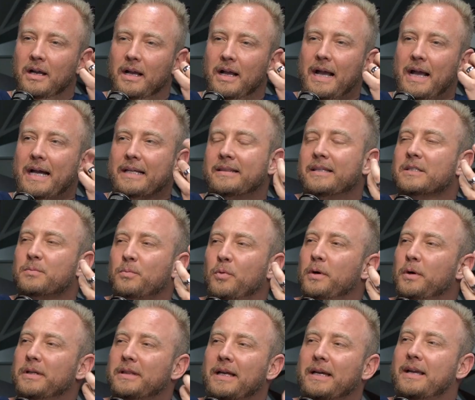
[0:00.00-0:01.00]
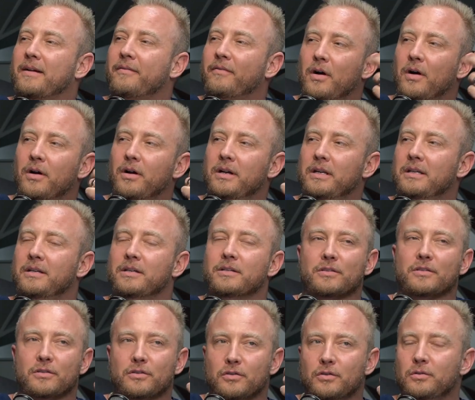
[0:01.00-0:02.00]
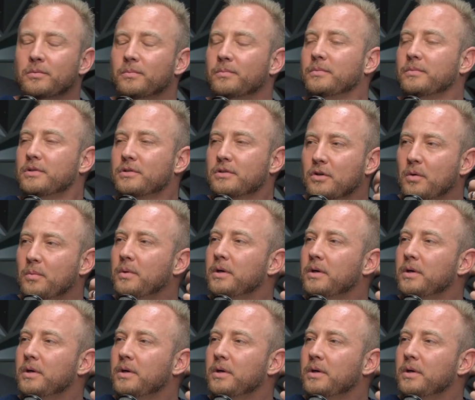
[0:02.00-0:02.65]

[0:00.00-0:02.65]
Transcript: At this point, like I've already consumed so